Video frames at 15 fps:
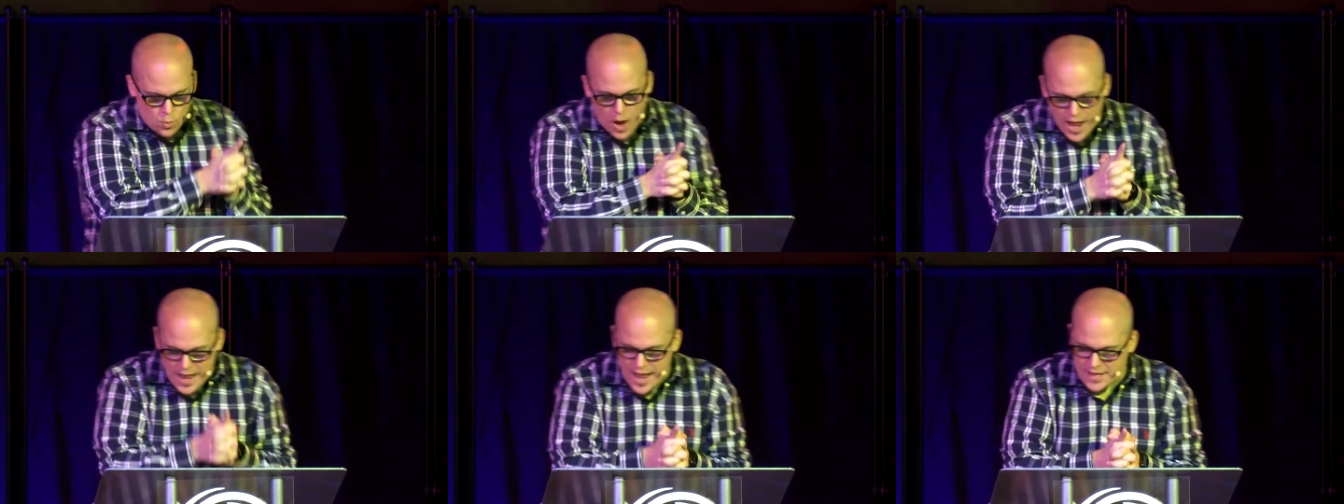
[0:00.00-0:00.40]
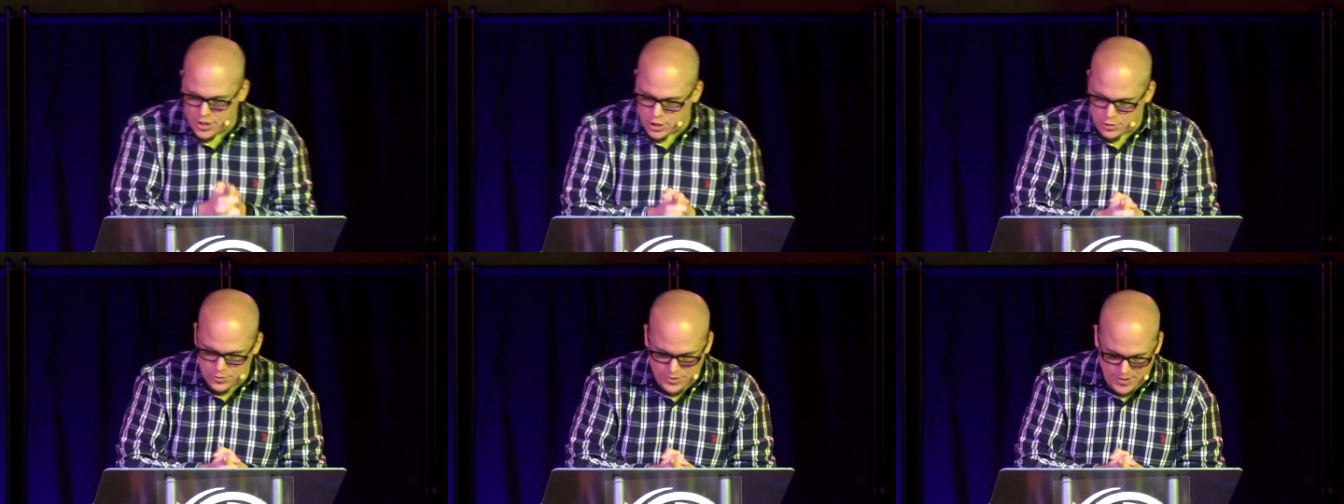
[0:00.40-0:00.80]
why I
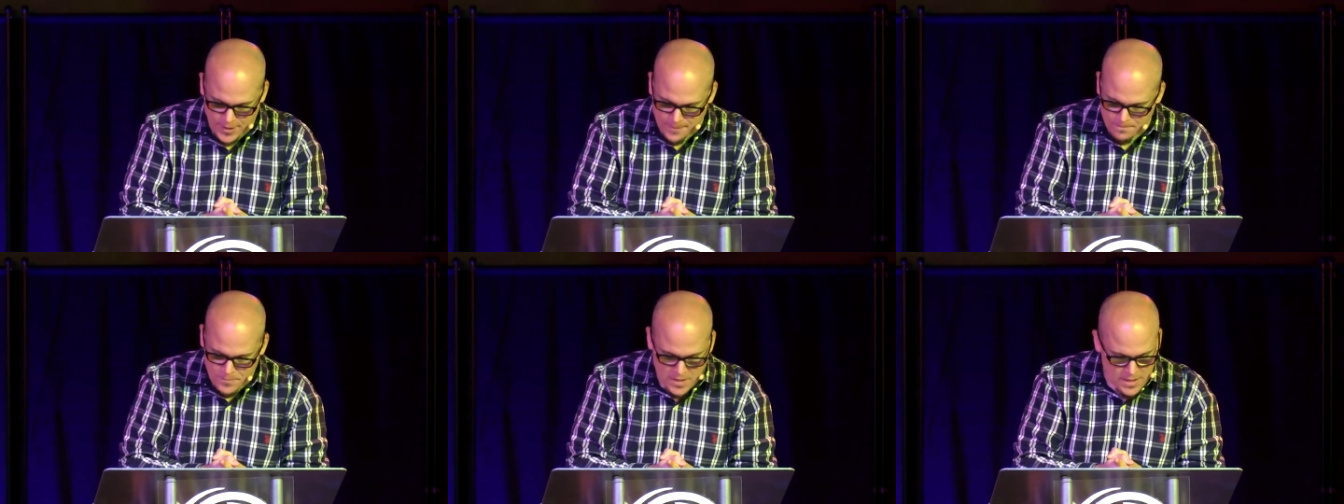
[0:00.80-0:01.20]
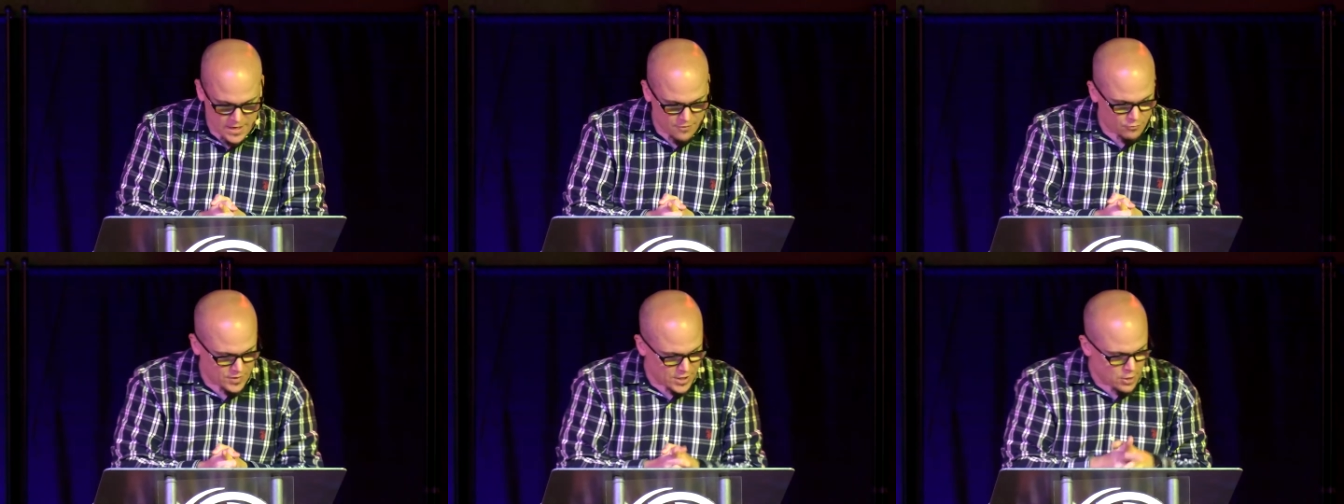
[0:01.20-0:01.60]
use it
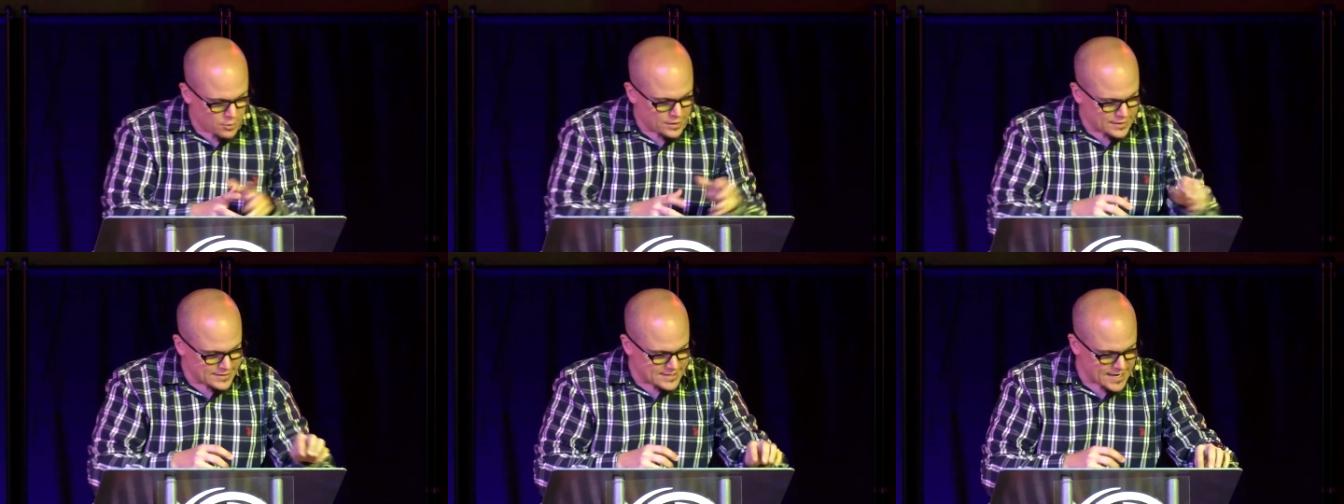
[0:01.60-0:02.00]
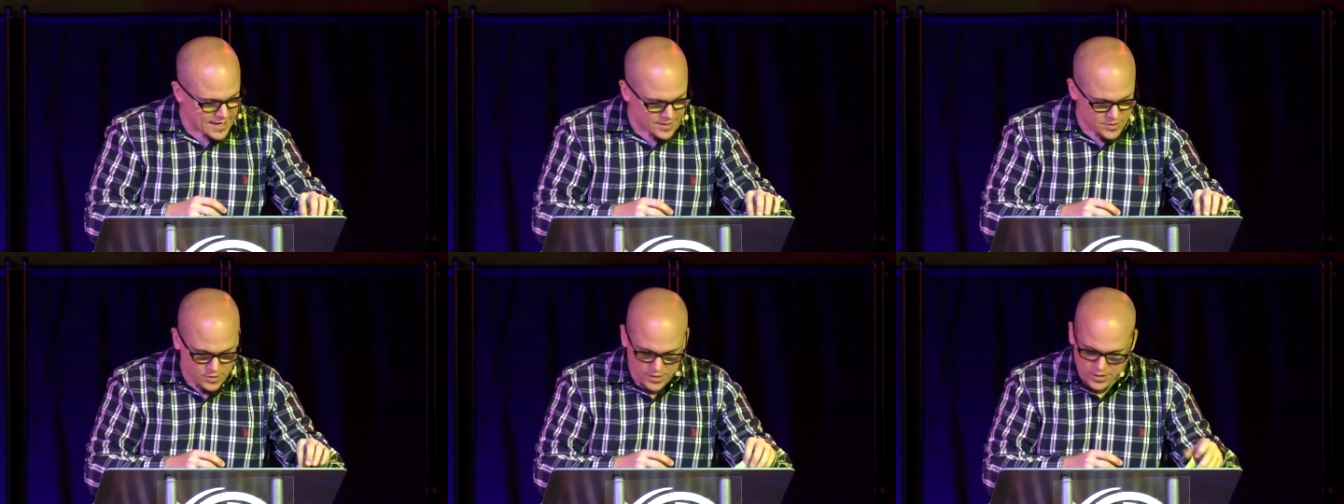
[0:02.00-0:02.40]
if we go to the
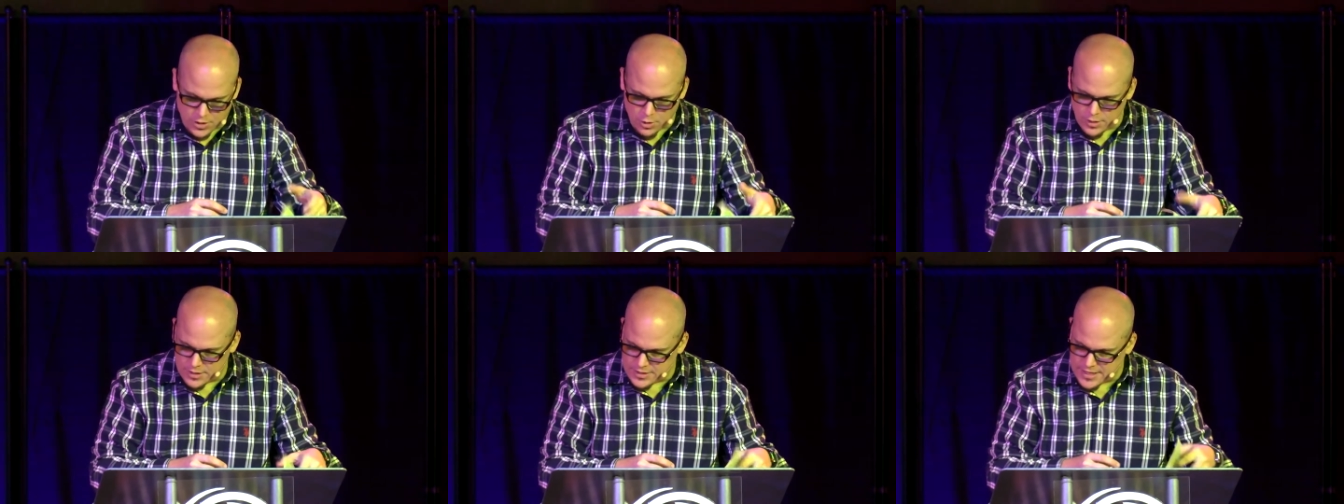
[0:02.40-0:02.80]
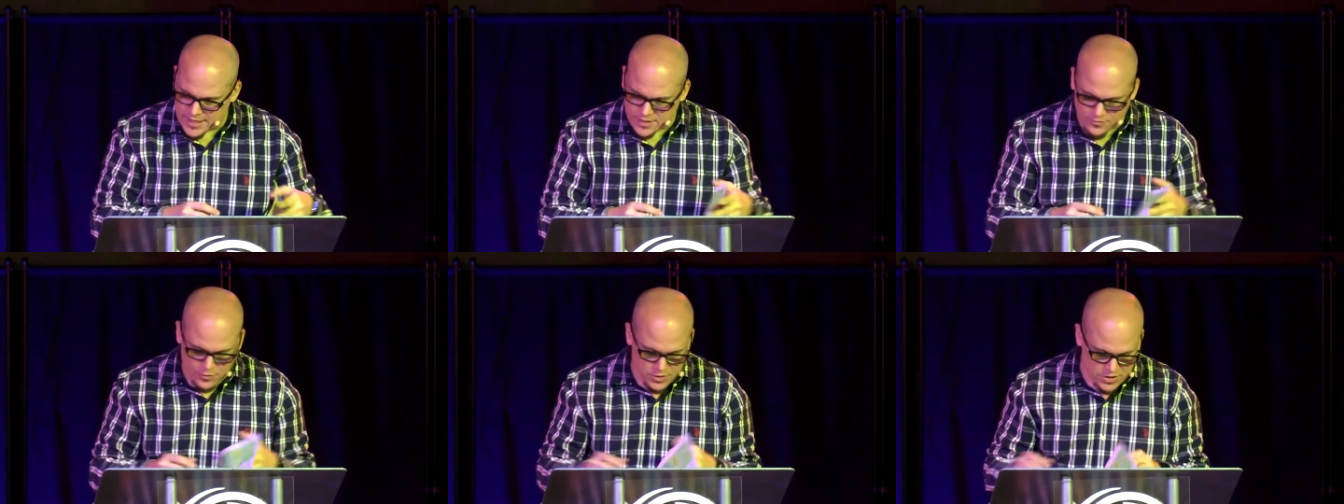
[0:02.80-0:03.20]
text. So let's go to the
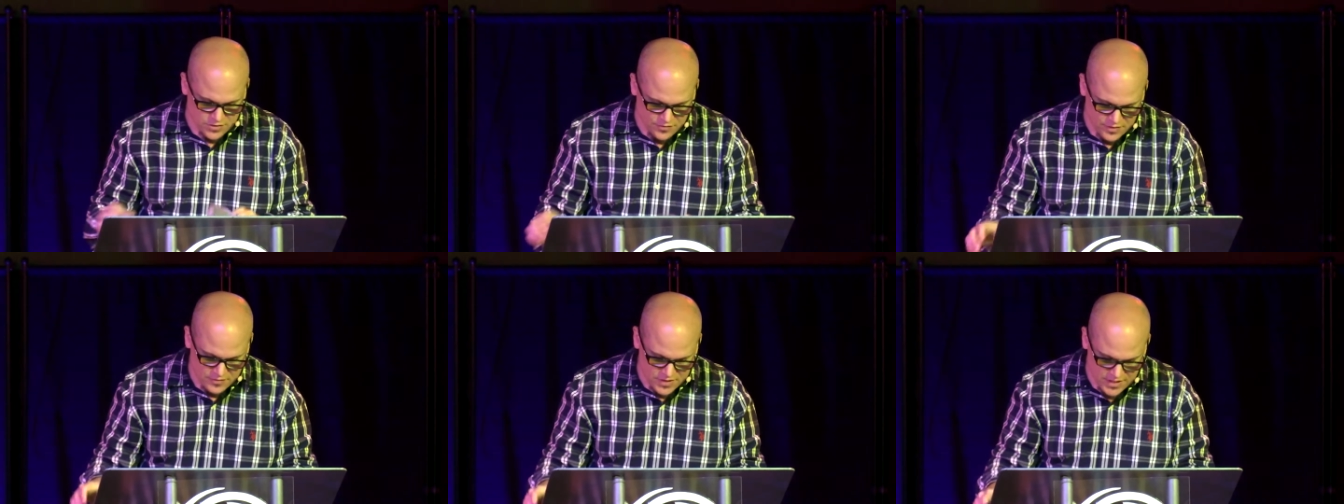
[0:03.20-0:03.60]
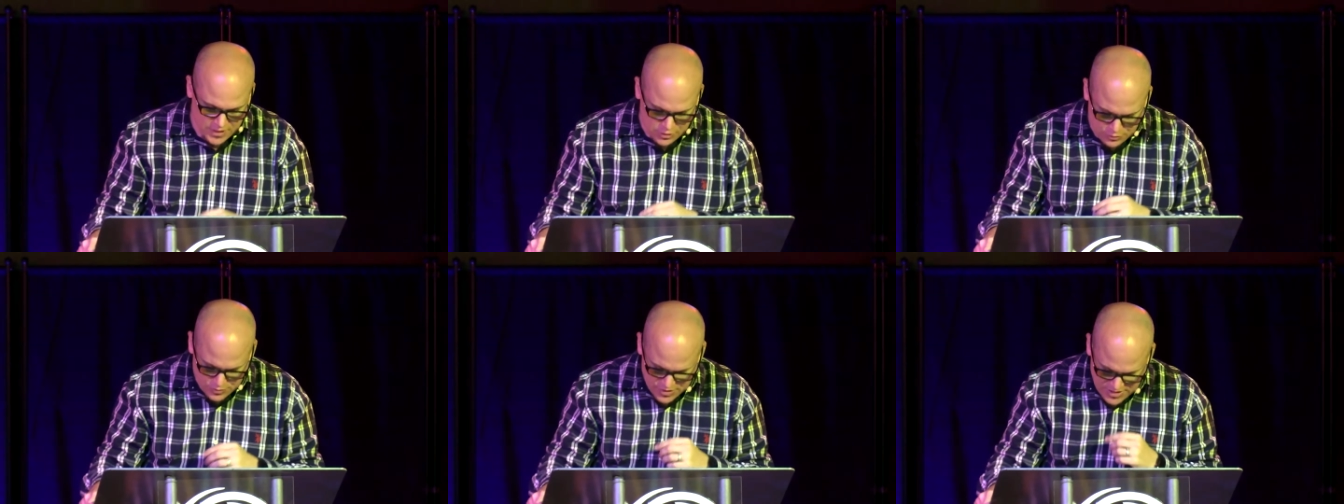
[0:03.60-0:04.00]
text, verses 15 through